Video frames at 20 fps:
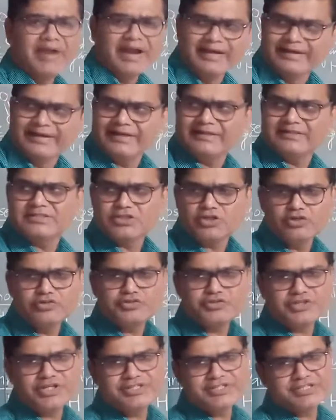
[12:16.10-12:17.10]
basic
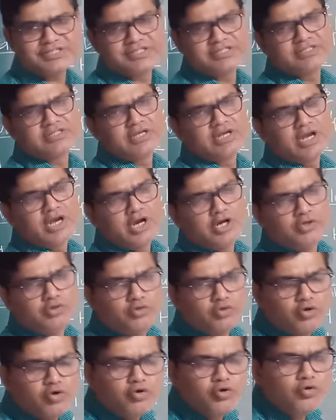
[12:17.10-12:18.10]
solutions
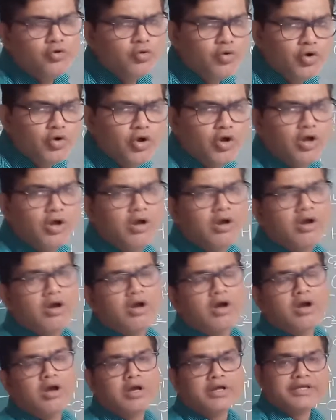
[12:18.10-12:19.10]
to
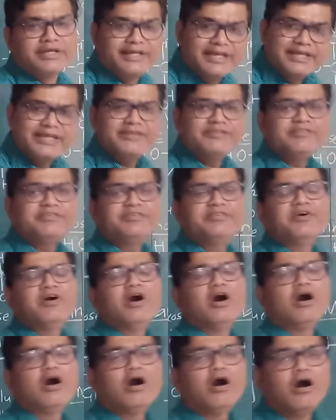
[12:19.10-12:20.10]
give
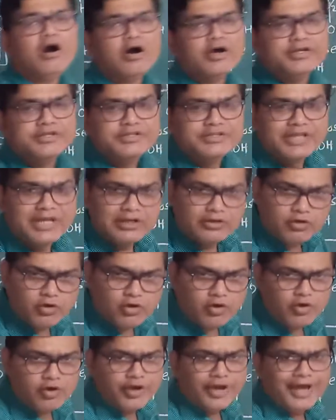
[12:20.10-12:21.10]

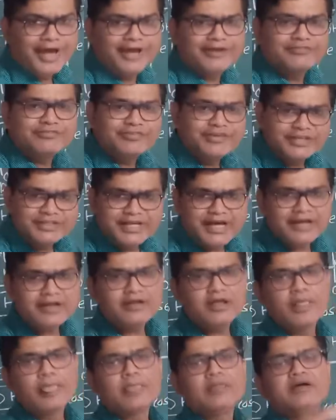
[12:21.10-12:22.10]
yellow and
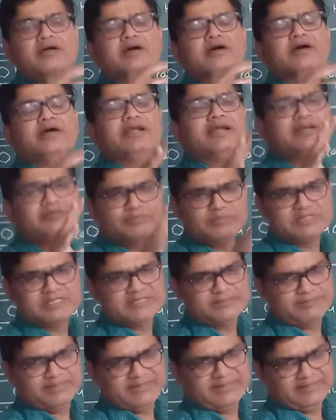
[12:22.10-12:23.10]
further red
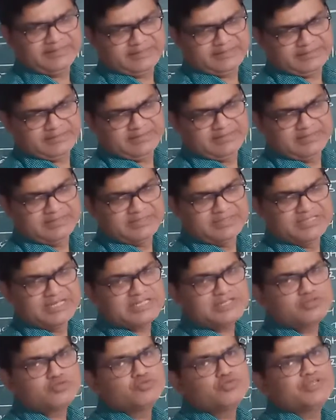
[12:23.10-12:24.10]
precipitate,
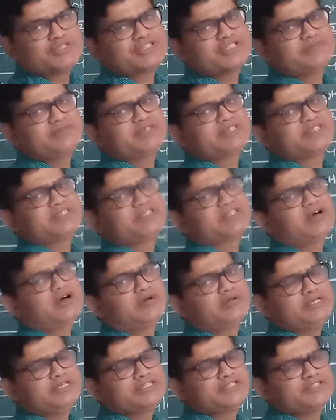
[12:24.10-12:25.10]
just to
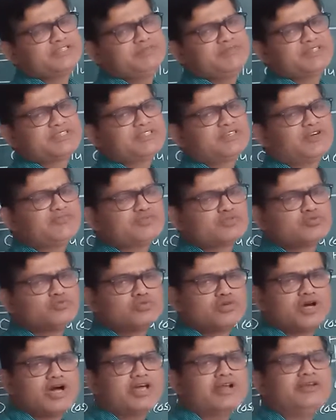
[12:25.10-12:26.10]
estimation of
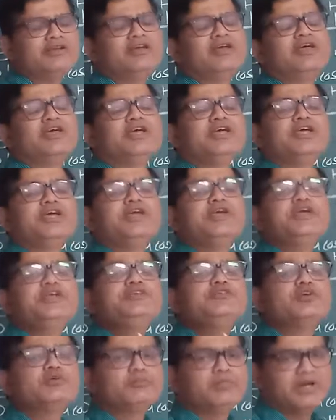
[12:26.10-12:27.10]
sugar in
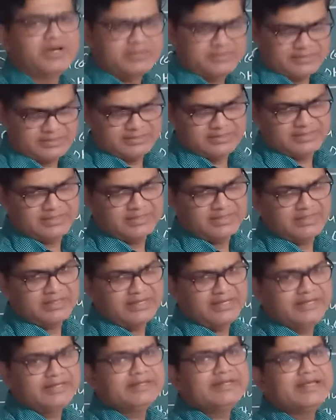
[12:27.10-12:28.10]
your bloods
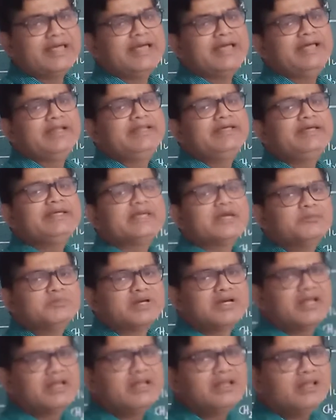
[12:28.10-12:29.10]
in any
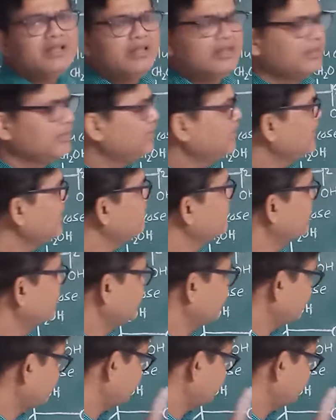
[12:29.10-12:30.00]
chemical level.